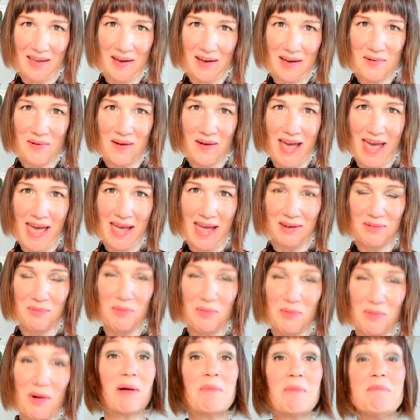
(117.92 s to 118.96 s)
Hello and
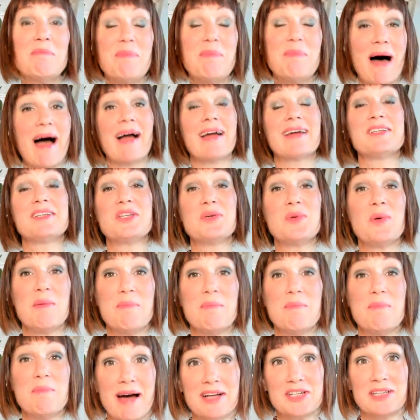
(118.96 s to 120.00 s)
welcome back to
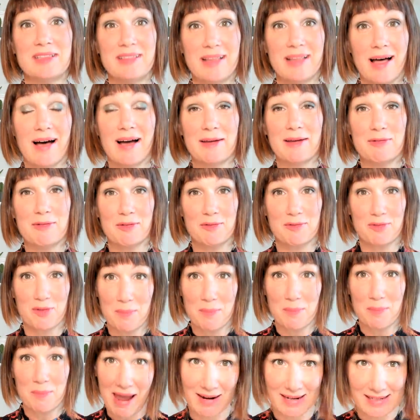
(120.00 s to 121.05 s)
Imagine Live
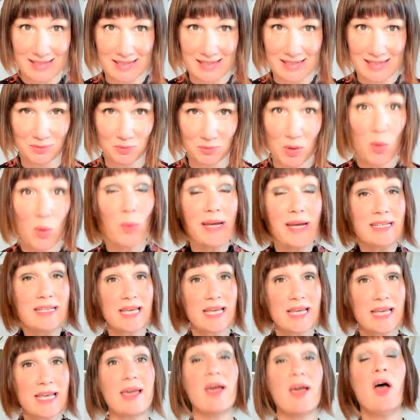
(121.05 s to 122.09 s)
from Ericsson, where we
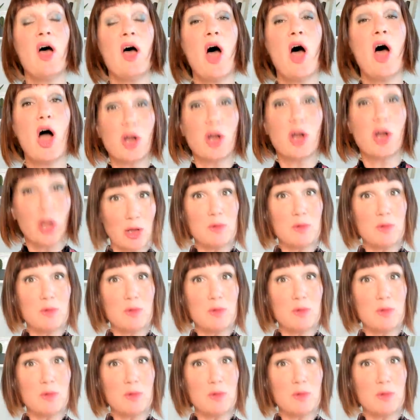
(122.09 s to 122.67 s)
take a